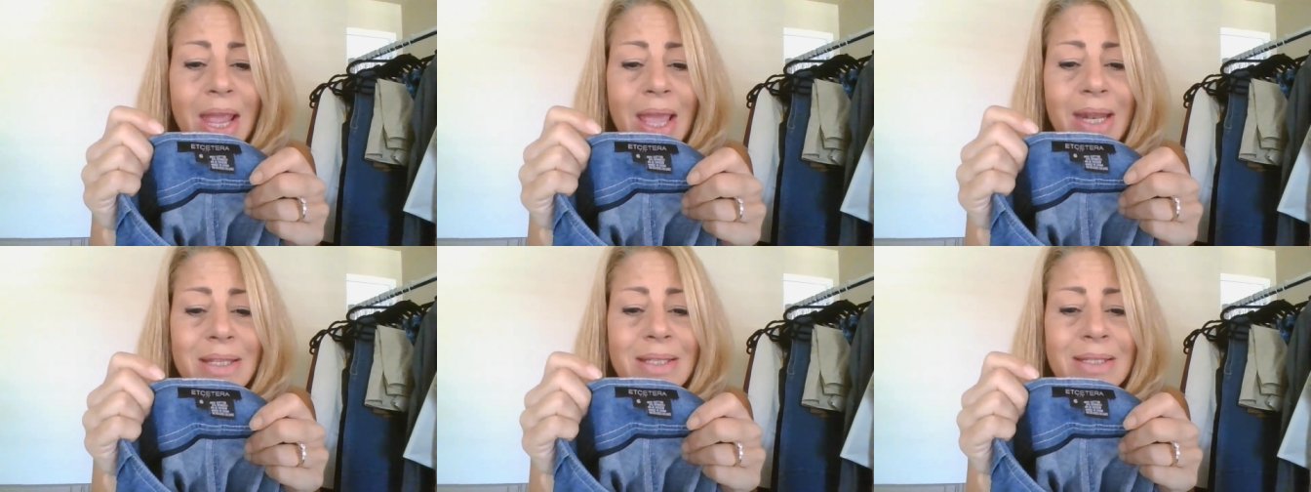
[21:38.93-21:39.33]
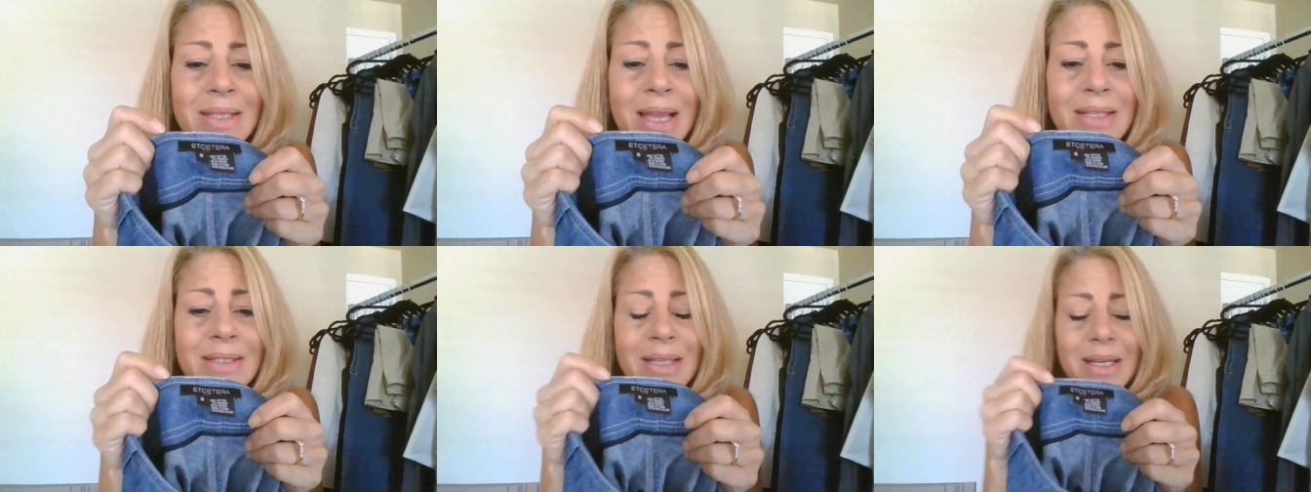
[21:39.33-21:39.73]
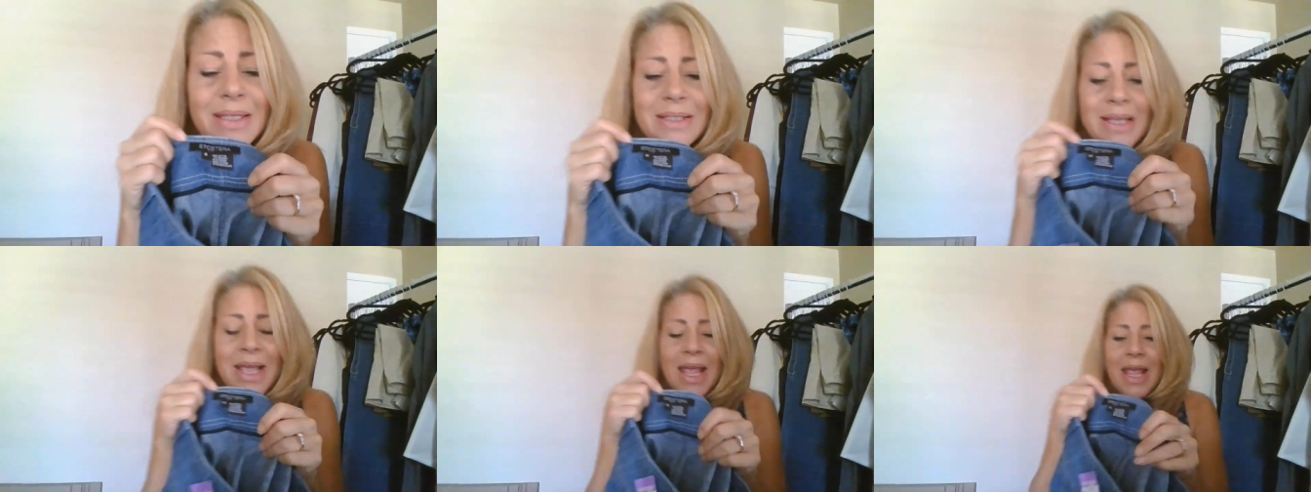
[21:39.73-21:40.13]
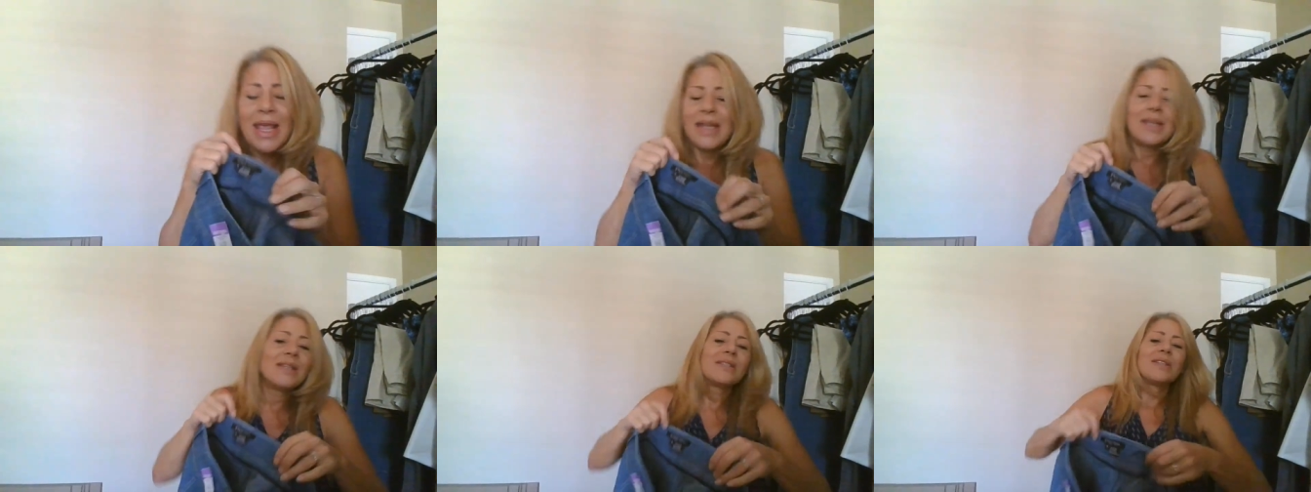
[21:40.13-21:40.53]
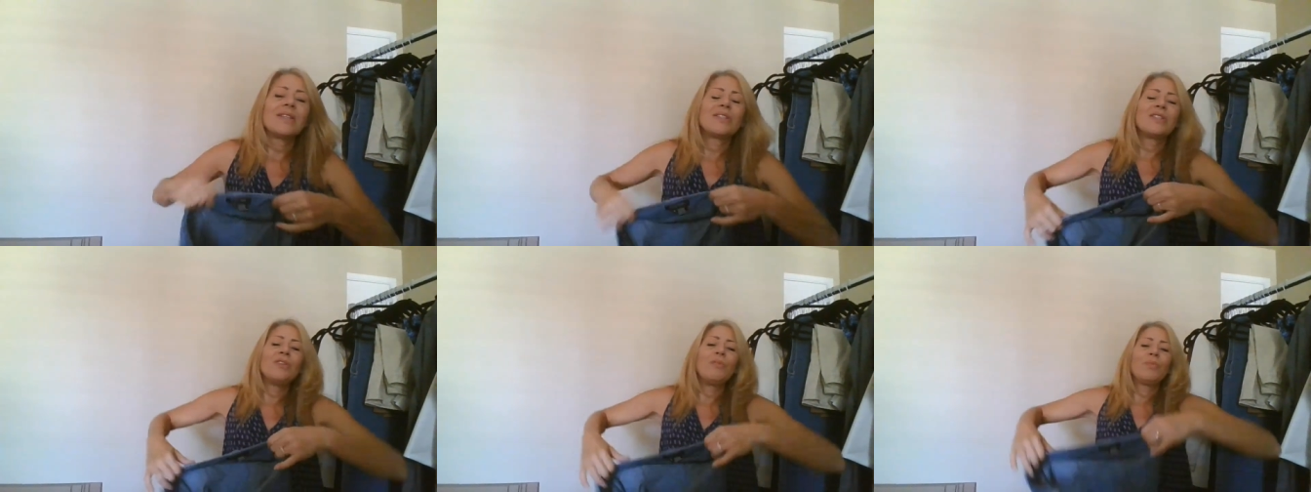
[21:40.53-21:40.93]
And it's a size six. It is the
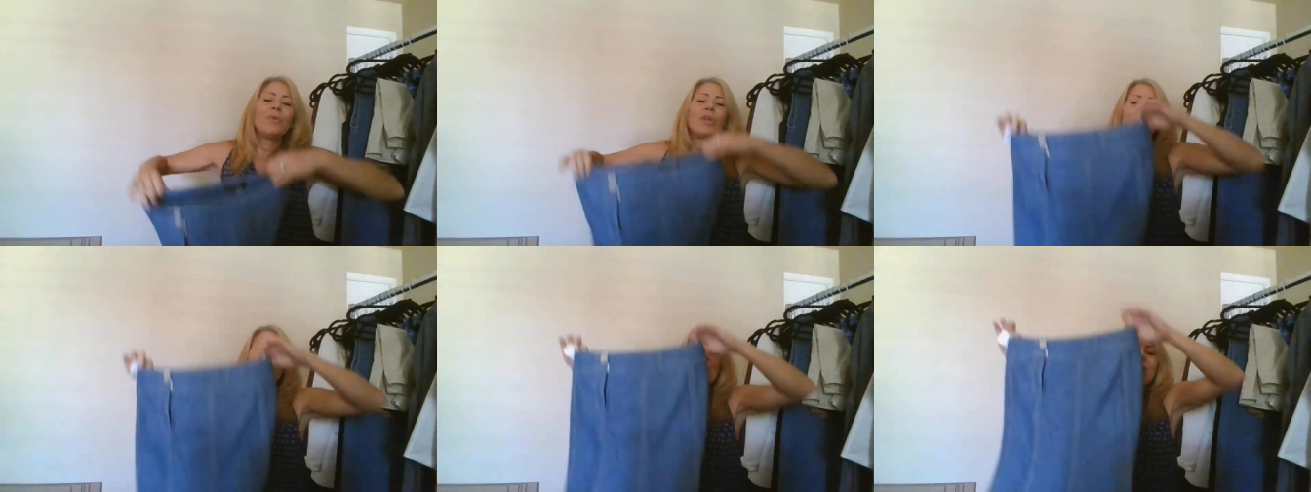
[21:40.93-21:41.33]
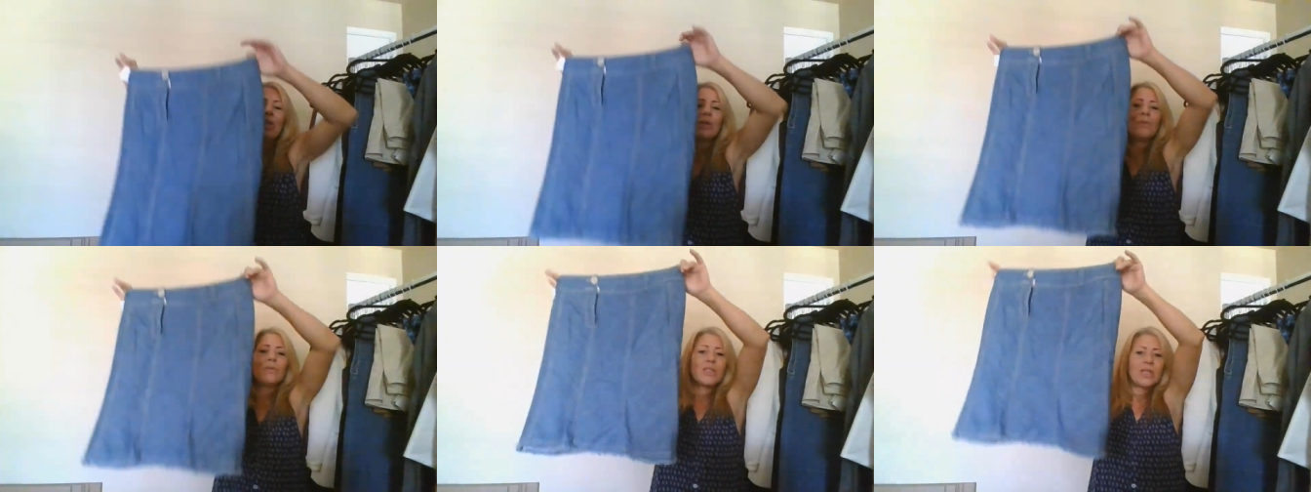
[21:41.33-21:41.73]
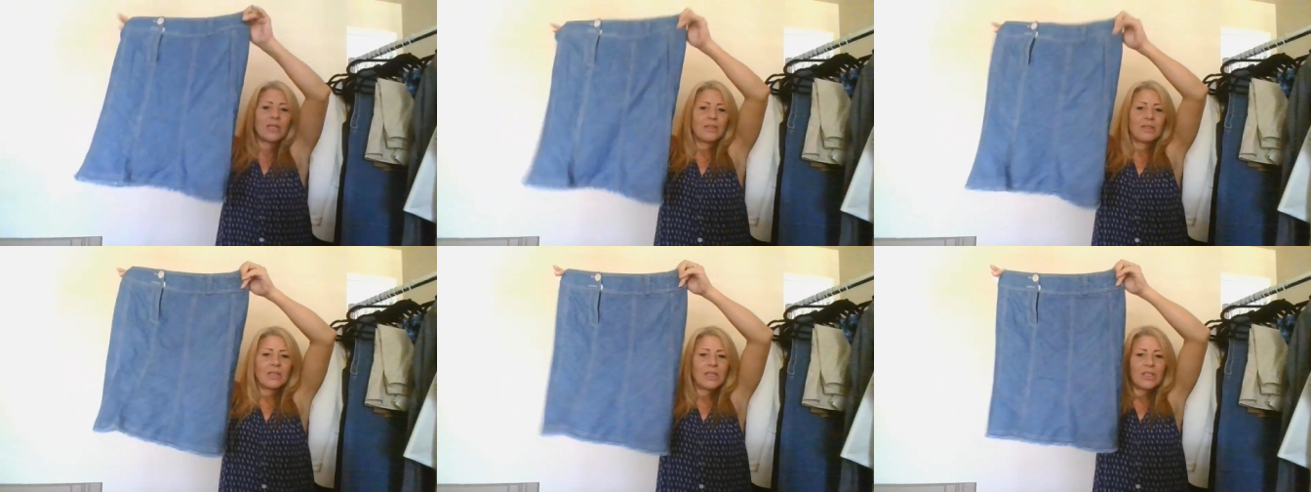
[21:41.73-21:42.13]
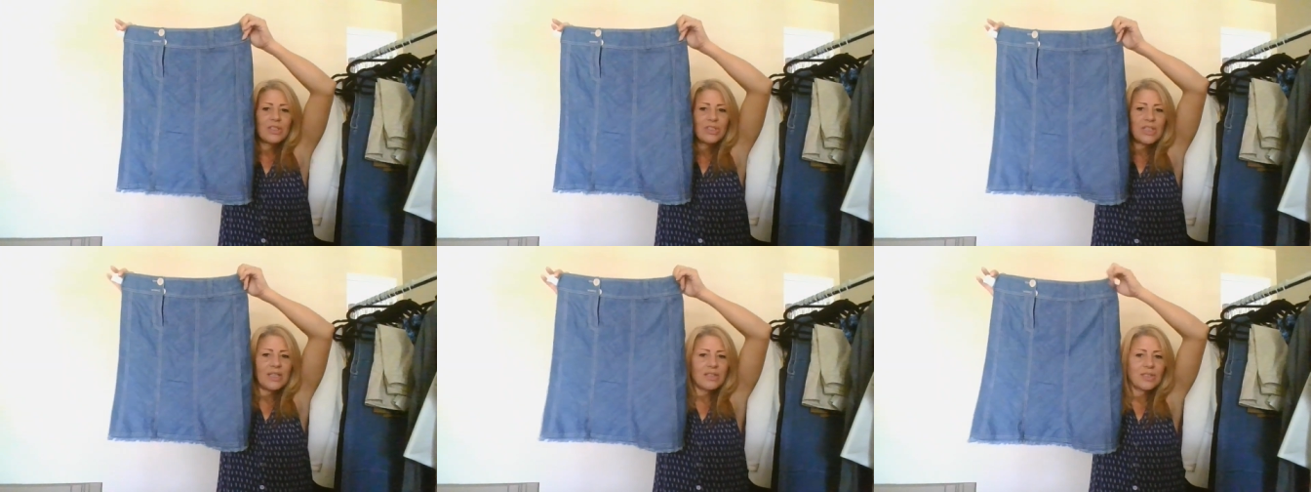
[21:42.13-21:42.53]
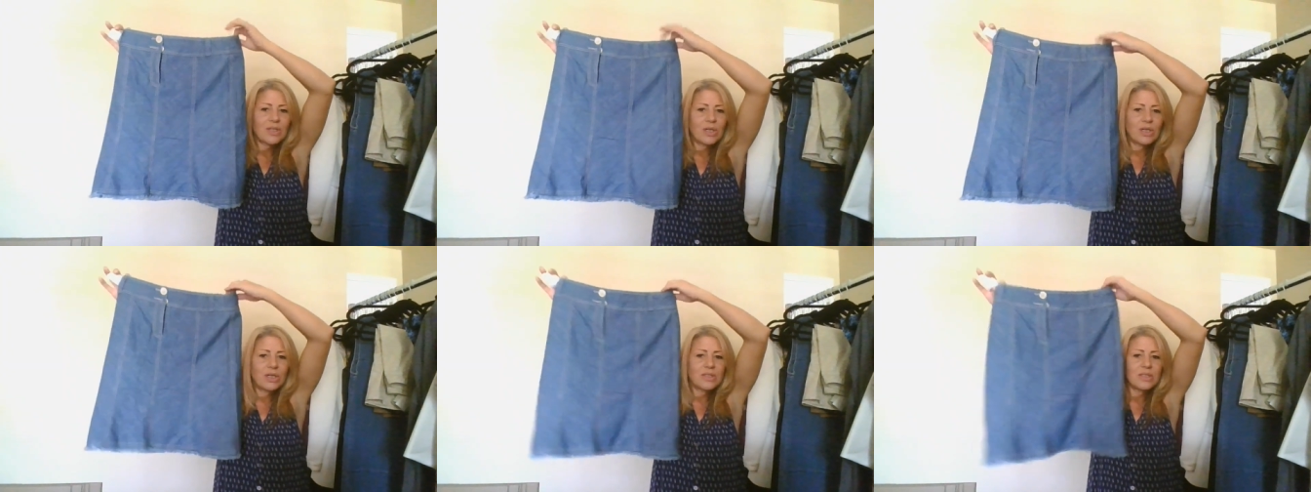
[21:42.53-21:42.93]
super cute jean
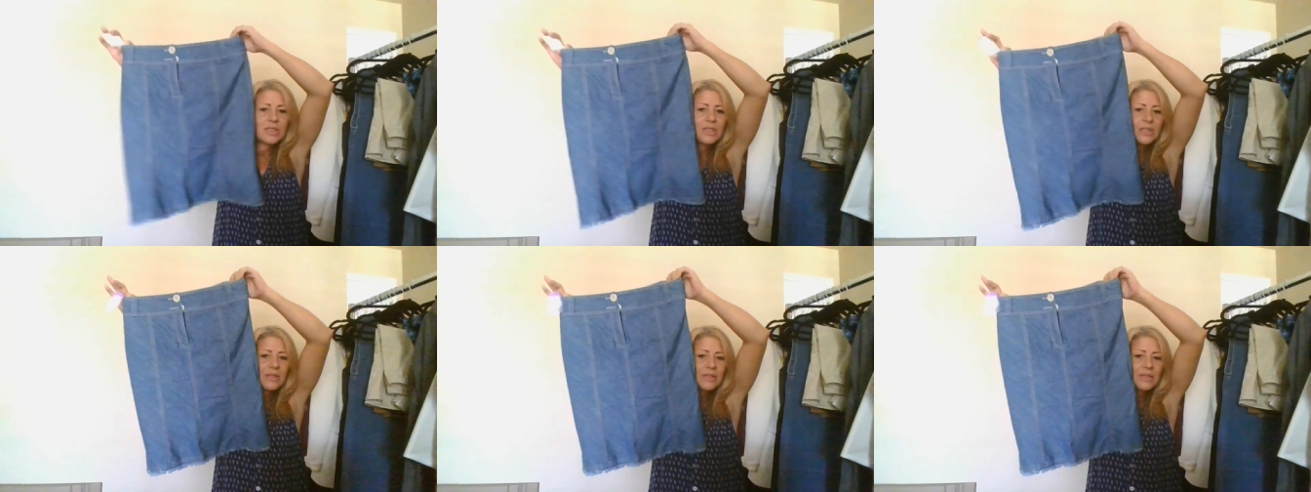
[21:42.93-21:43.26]
skirt.